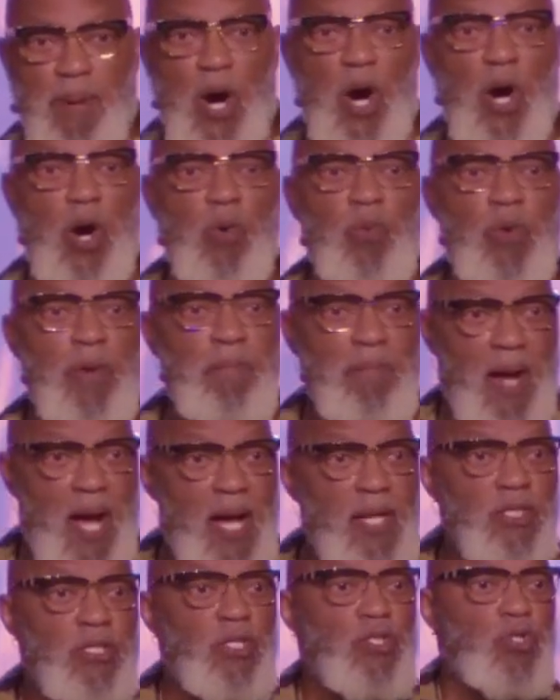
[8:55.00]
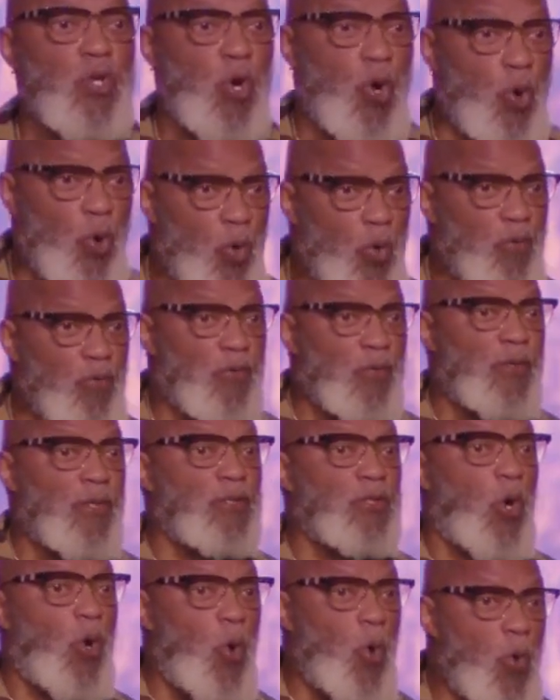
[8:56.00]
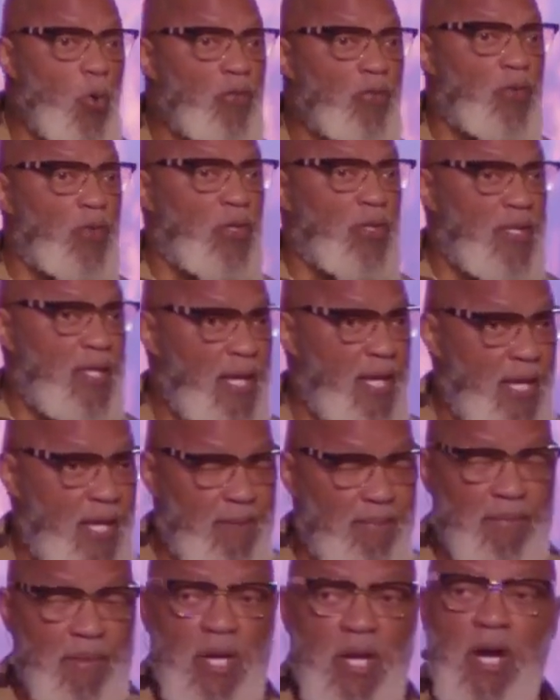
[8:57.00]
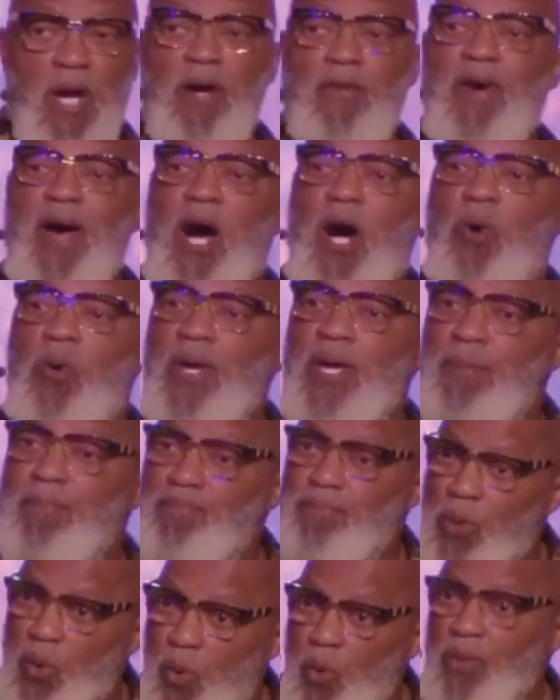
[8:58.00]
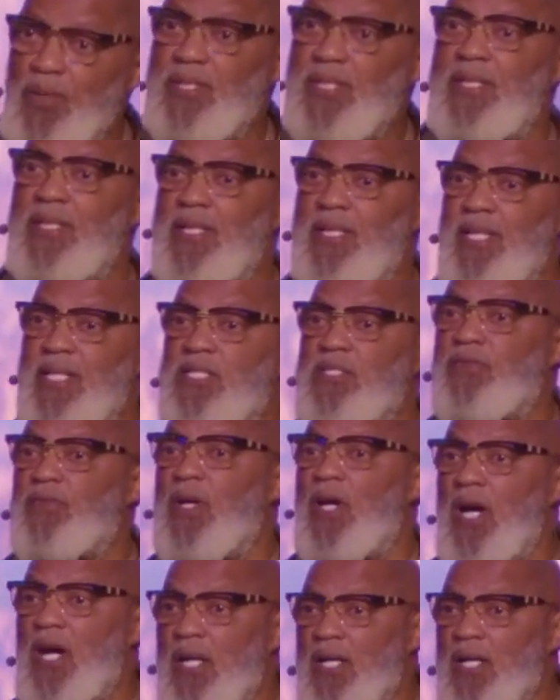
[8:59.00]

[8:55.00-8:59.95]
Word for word: Paul reminds us over and over again of how important it is for